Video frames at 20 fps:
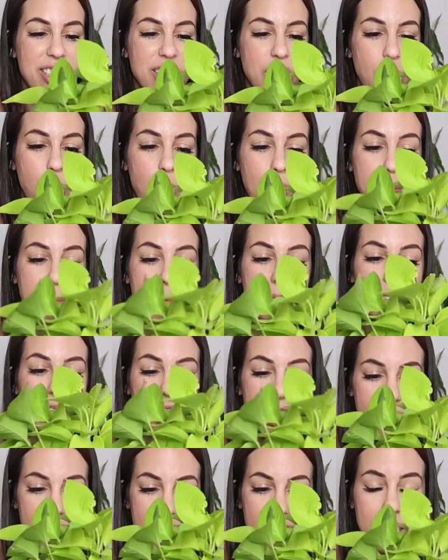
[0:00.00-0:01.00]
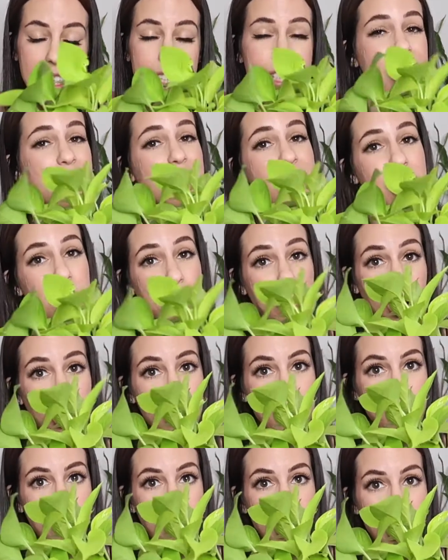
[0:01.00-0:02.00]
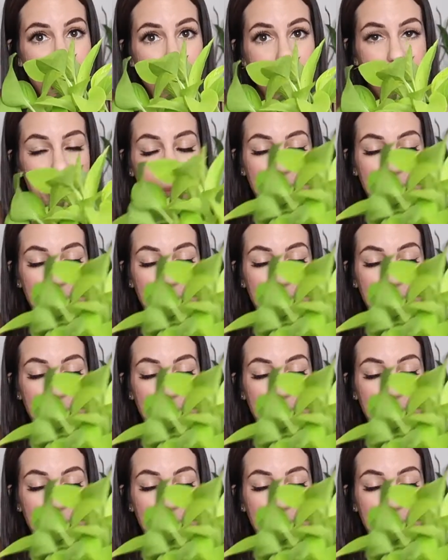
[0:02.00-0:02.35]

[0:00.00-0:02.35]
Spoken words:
So I'm thinking it needs a smaller pot